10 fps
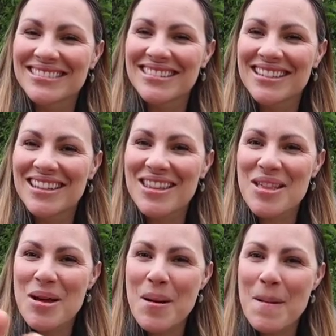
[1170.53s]

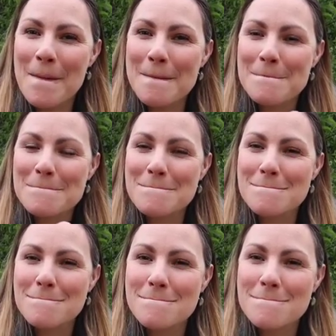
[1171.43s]

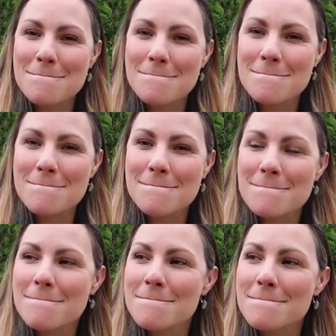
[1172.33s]

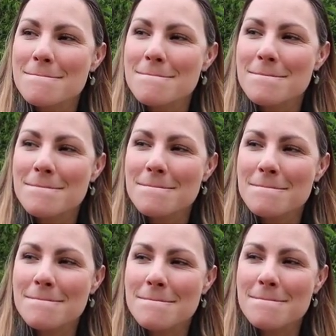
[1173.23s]

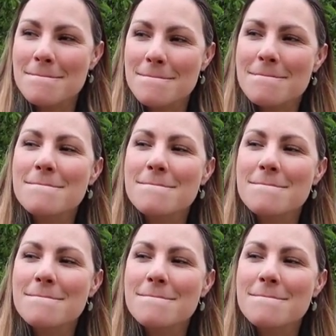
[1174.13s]
The person shown says nothing.